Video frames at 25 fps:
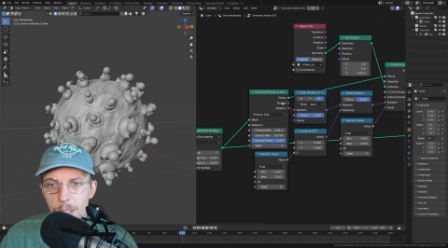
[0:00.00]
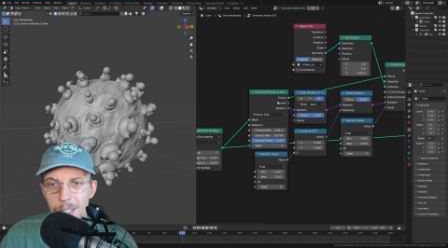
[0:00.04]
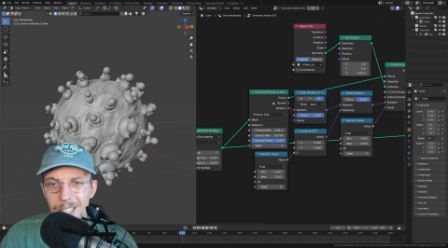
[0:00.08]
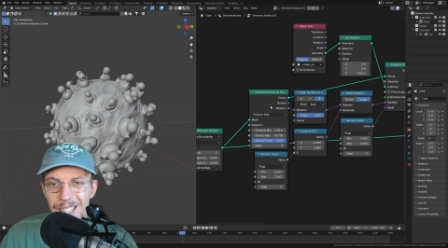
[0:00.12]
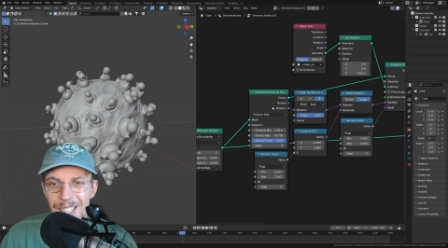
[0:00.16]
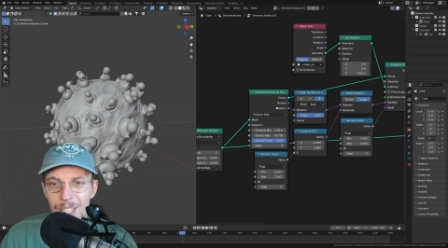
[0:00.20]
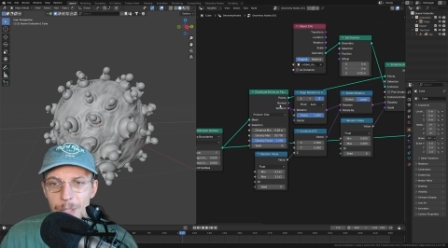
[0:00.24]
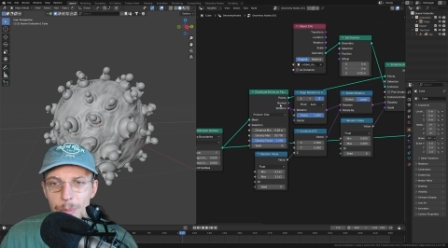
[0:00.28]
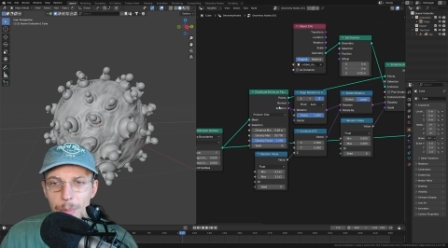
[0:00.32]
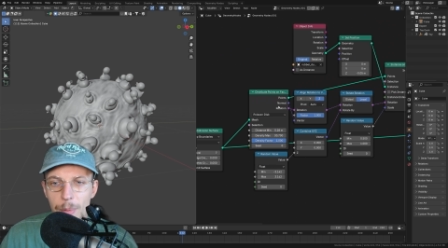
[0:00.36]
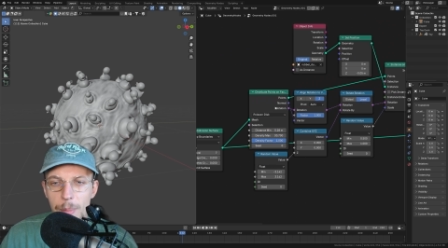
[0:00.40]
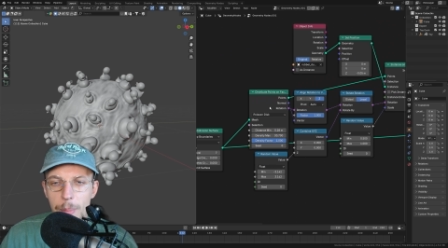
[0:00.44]

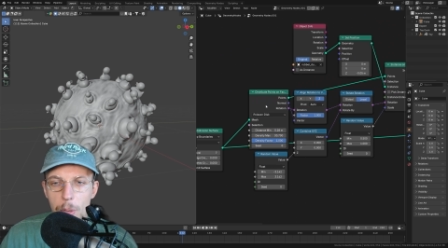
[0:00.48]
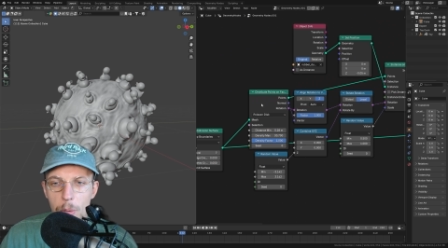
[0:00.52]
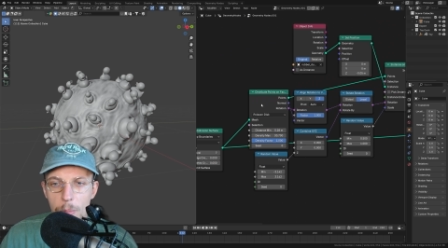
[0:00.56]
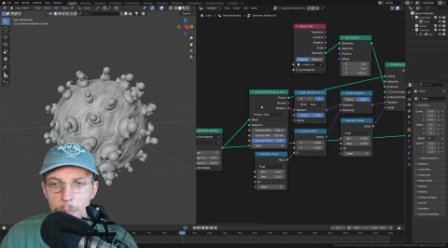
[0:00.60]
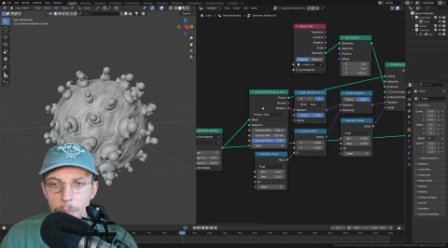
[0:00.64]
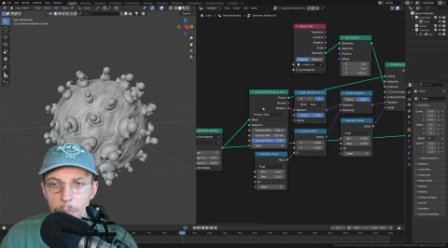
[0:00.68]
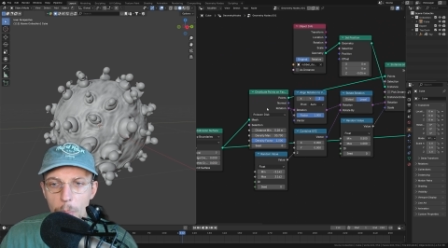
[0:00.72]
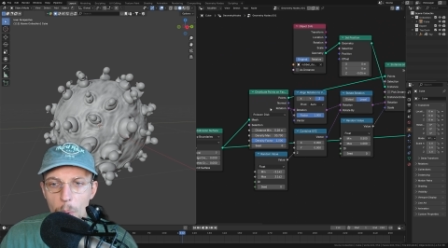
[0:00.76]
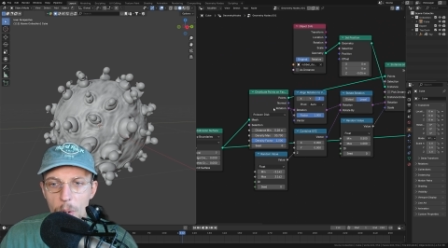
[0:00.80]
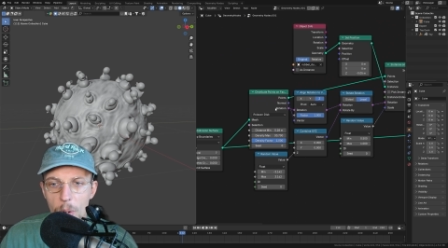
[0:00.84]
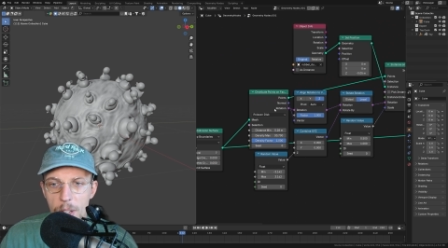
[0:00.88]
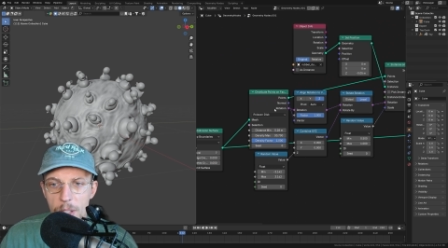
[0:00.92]

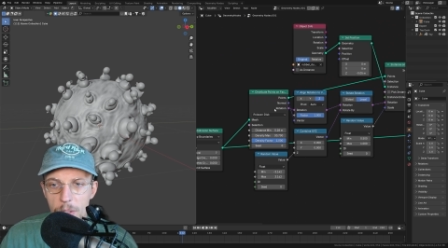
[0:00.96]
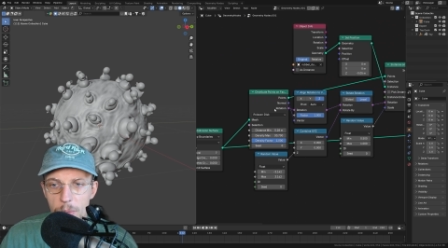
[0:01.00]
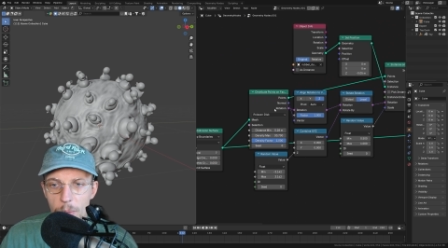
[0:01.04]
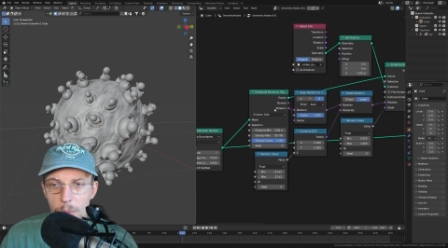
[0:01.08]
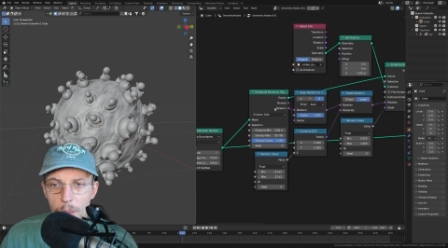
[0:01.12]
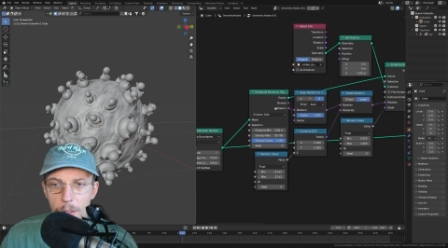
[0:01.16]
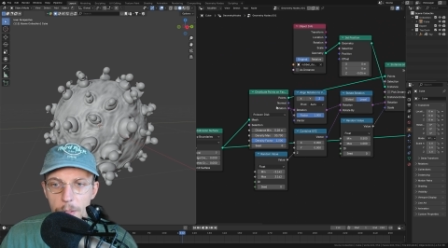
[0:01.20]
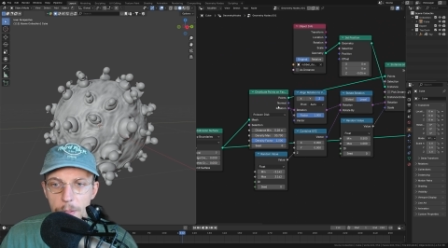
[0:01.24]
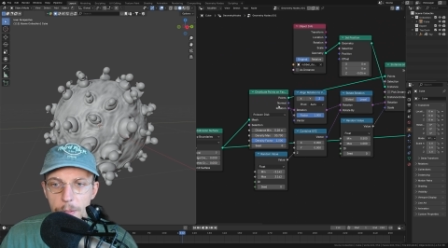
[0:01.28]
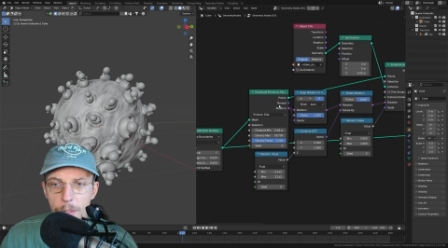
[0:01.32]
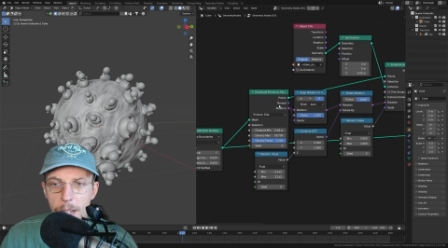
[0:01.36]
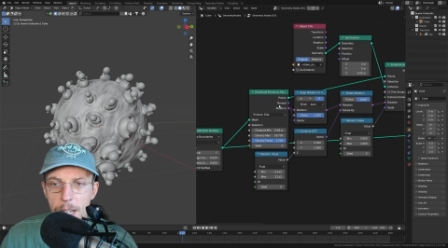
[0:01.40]
distribute points
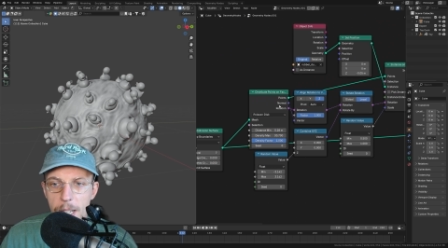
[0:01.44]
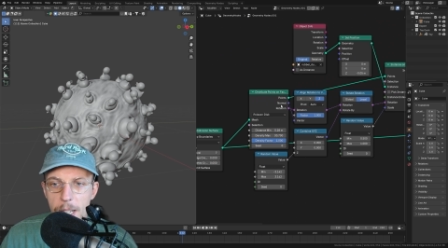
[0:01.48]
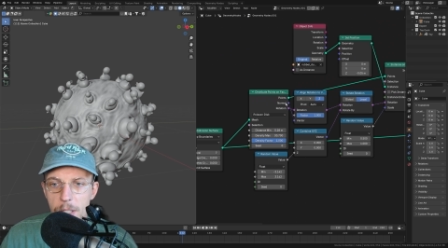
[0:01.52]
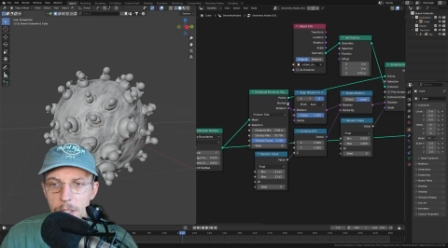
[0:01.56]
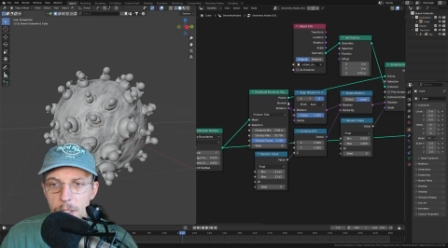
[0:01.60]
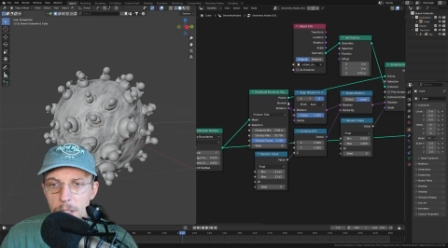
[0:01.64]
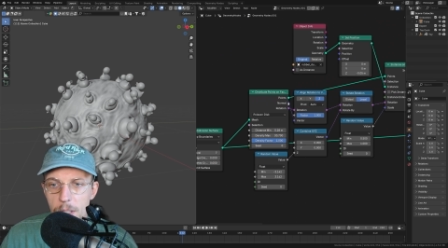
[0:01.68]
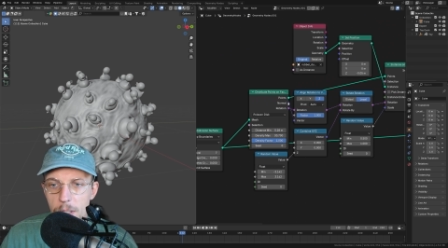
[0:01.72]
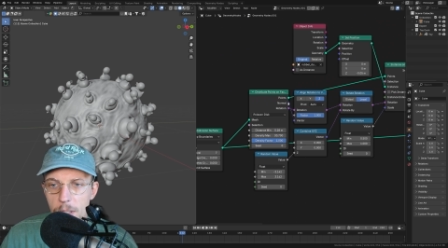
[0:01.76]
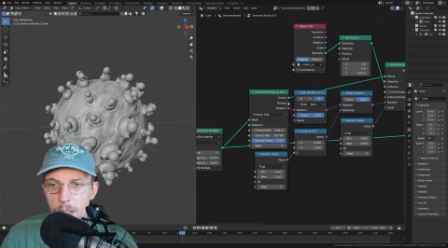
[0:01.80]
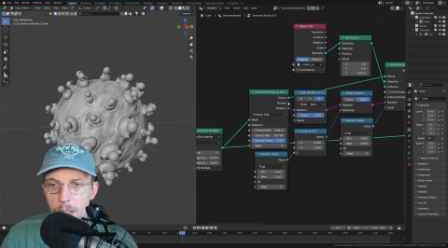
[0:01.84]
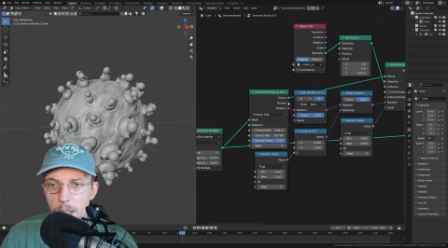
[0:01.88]
on the
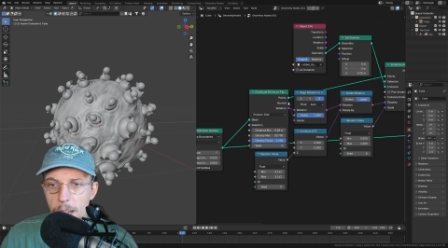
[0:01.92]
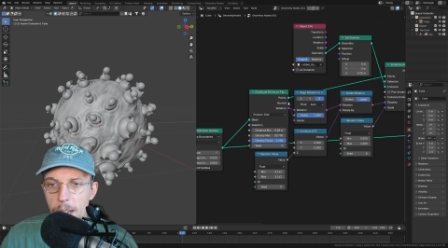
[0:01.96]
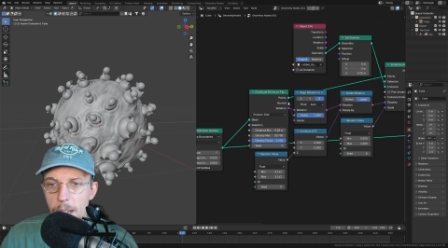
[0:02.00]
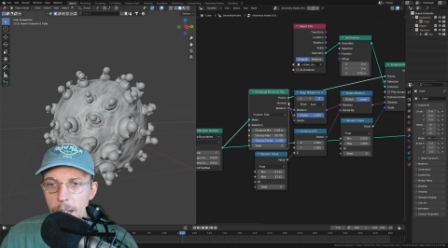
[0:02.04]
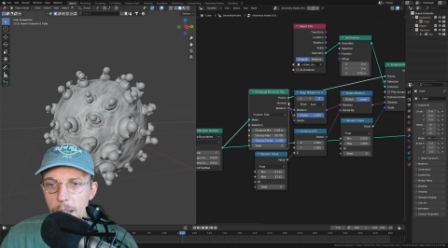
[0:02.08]
faces.